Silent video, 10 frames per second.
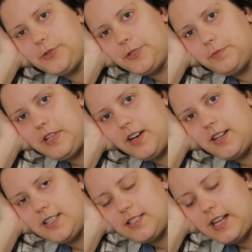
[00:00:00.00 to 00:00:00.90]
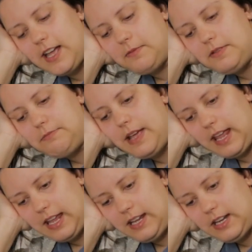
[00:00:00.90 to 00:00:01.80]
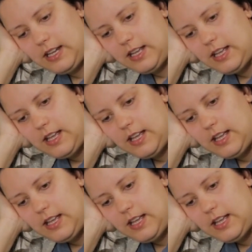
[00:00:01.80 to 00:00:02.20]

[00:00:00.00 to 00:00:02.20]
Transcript: to be honest, I'm in pain.